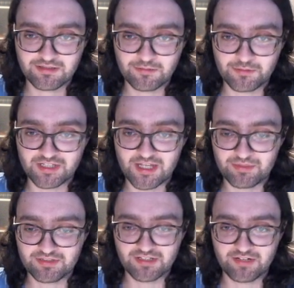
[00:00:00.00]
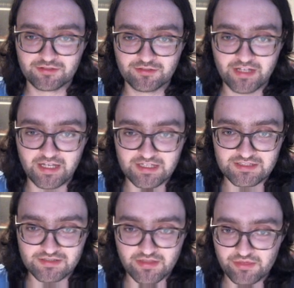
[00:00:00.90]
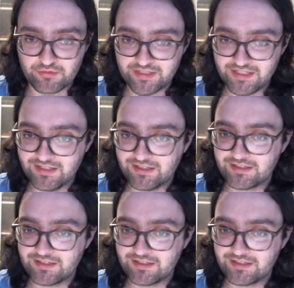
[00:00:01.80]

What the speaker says: What happens after h3?